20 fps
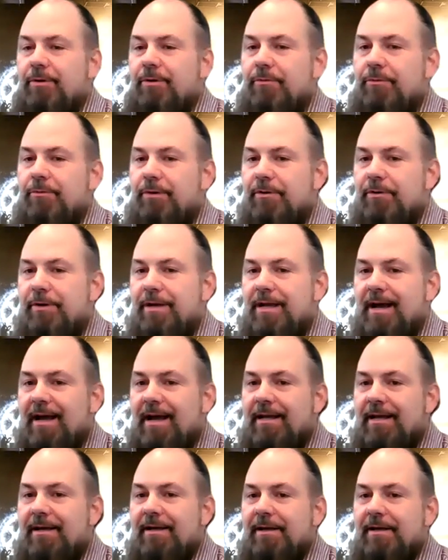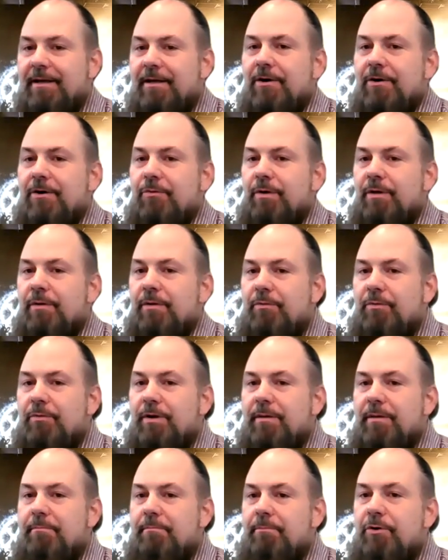we we, we kind of we
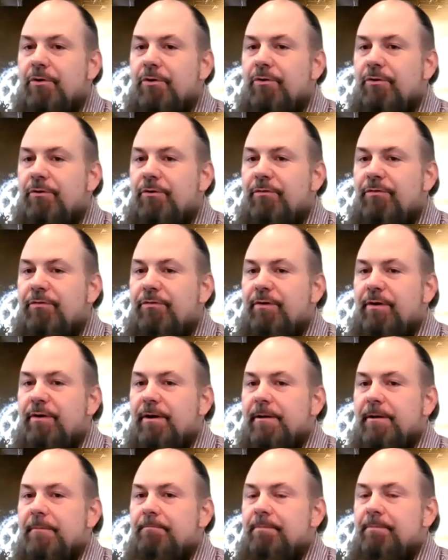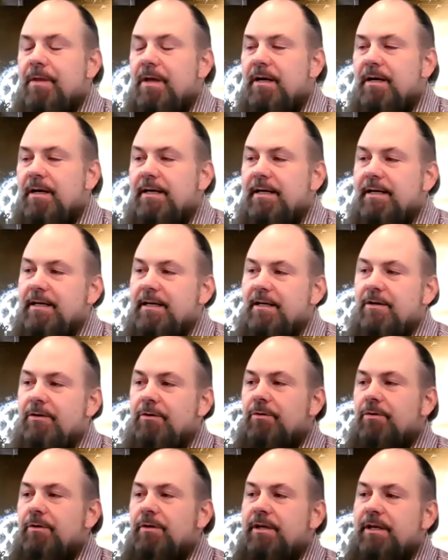we move. Uh,
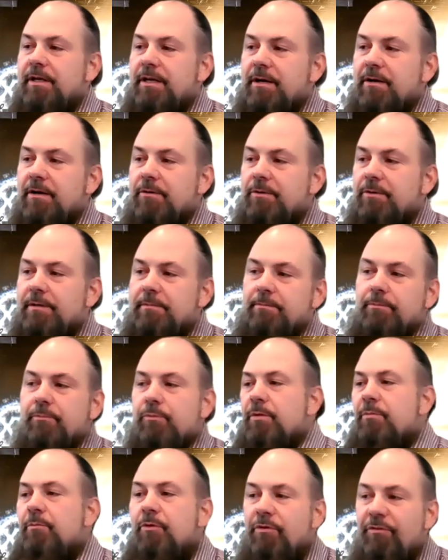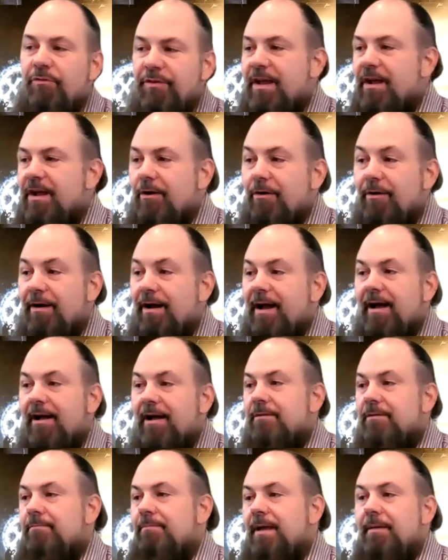you know, we we move gear
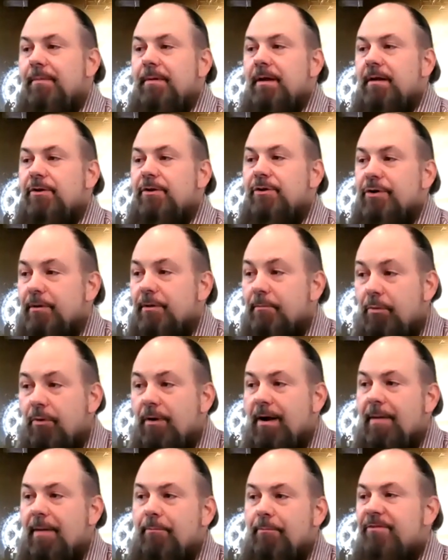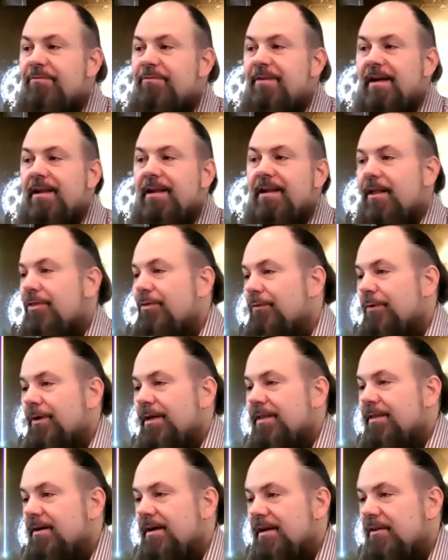around. Maybe during prep, we found out three
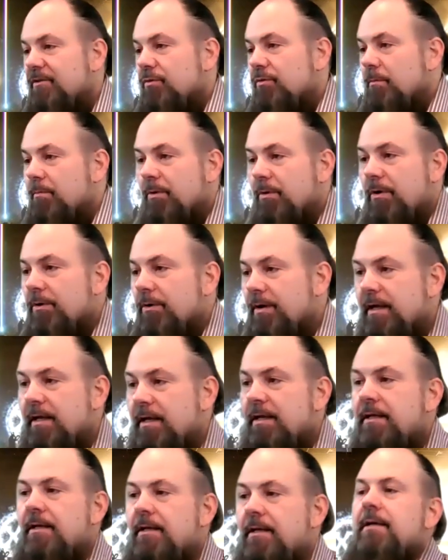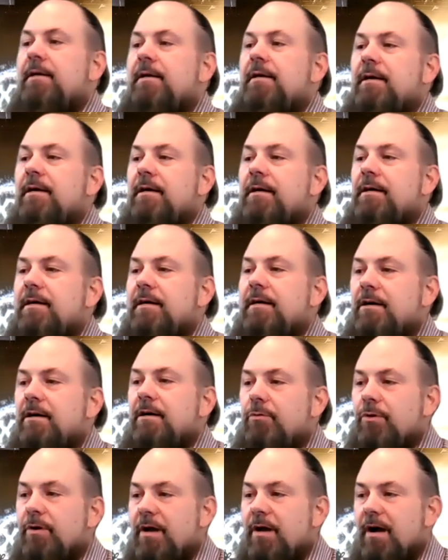of the lights were broken. Uh,
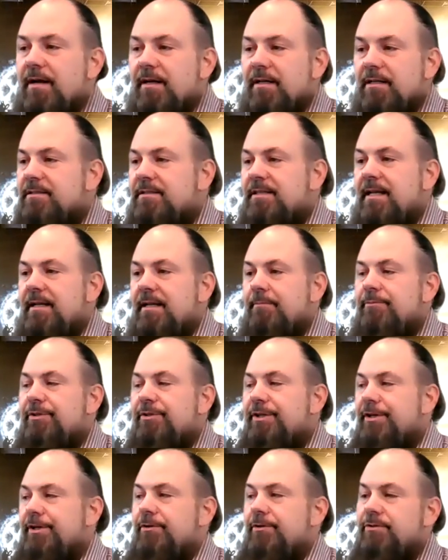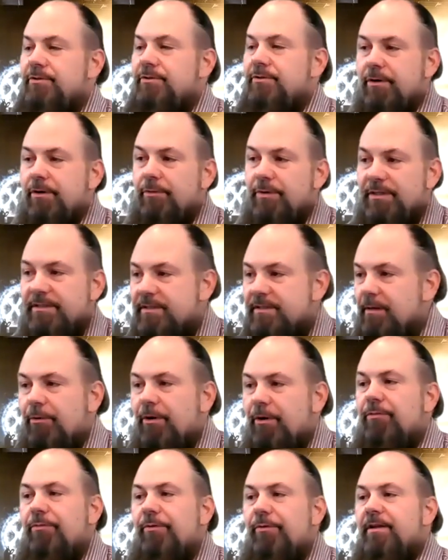we're not going to send them to you, so we
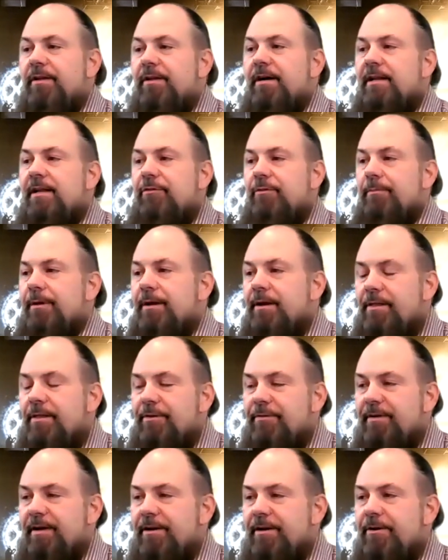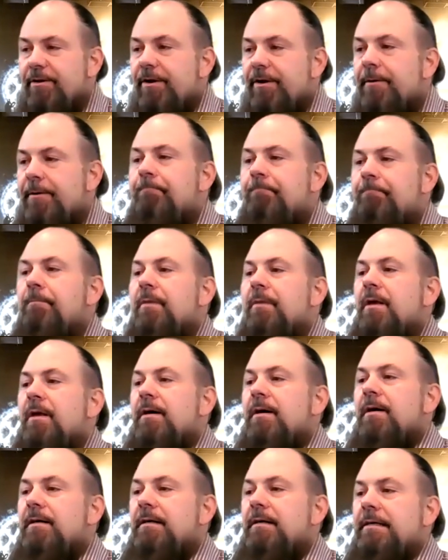subrent three lights from another vendor.
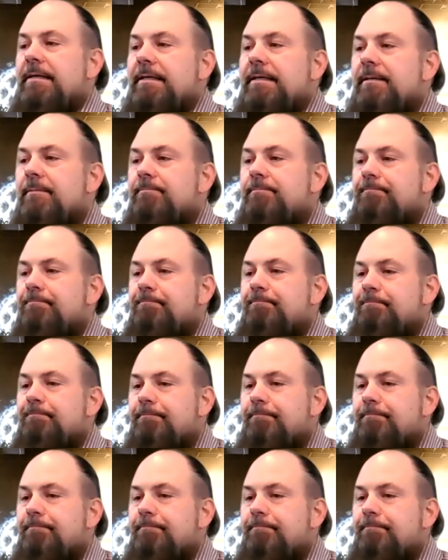Um,